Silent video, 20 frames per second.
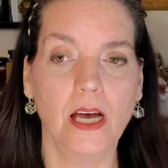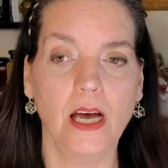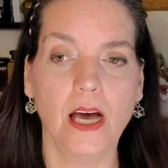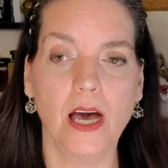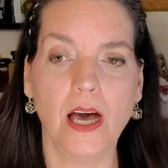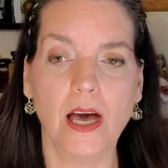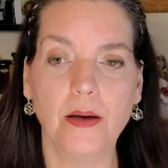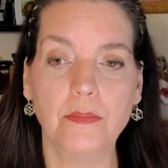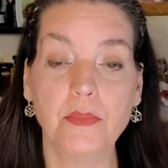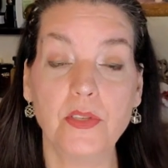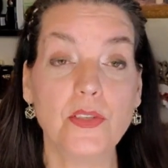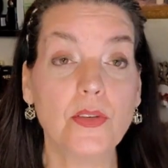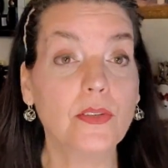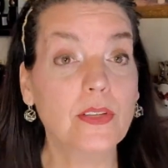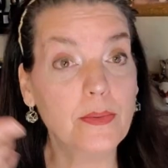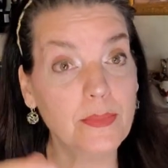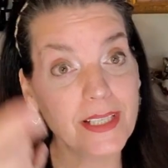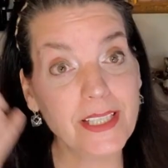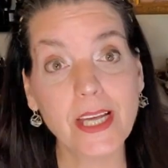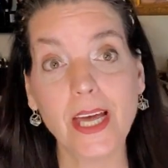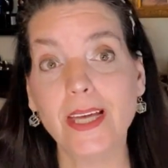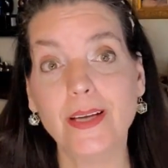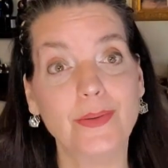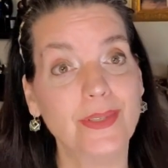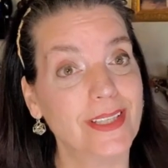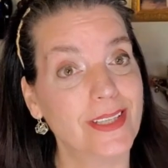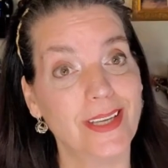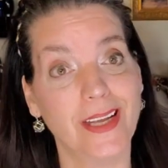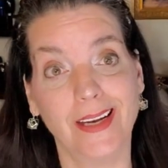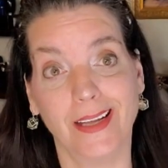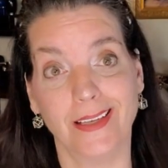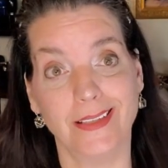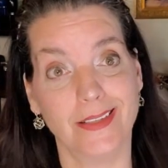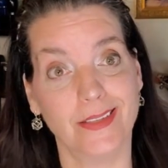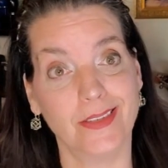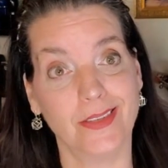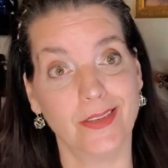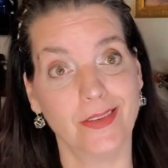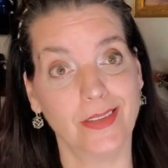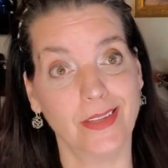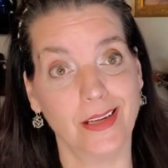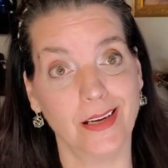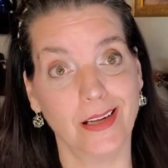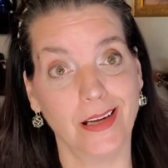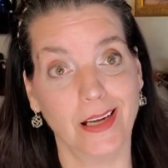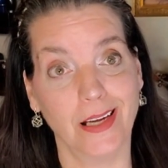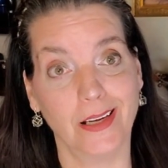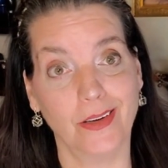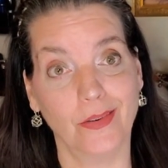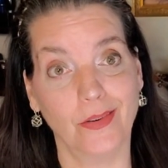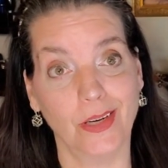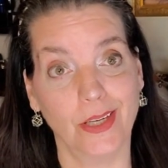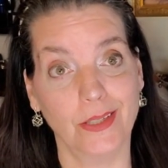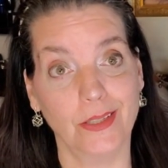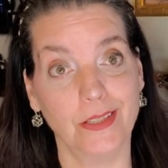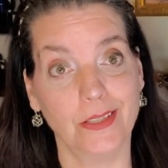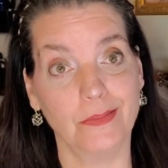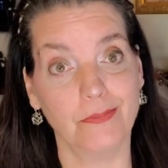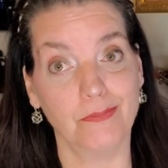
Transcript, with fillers: Um, so let me tell you what's in it so that I quit